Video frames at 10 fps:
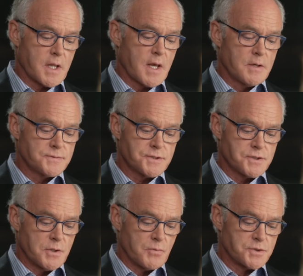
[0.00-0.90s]

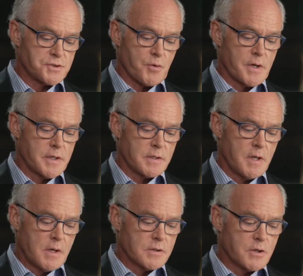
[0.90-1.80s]
accounts that were spreading
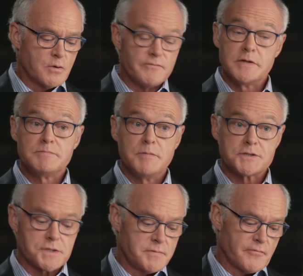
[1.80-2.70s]
COVID
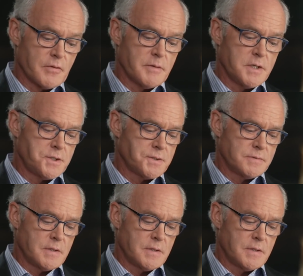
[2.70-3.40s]
misinformation.